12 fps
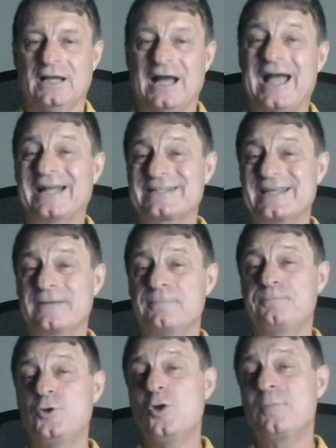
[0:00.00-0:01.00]
I had
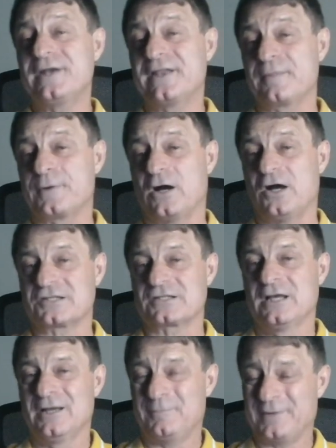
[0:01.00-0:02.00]
taken berberine in the
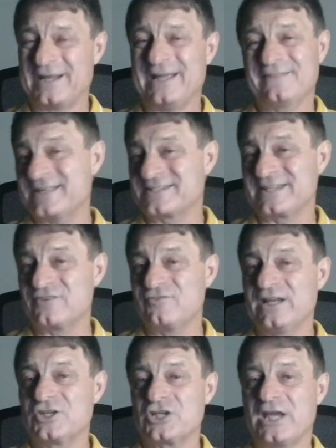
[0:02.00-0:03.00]
past, but again, this didn't
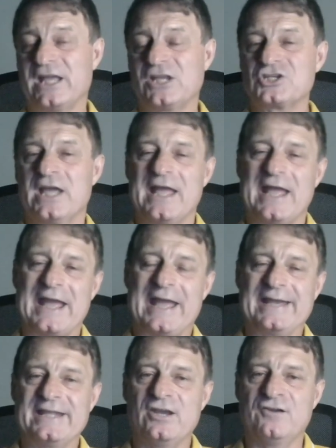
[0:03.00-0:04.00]
really change
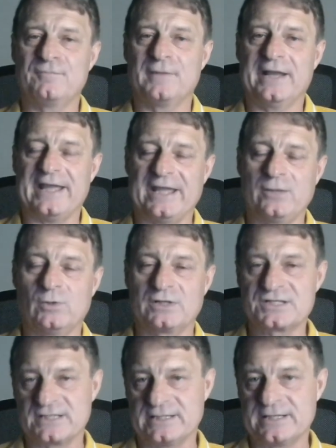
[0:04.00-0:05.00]
any of my A1C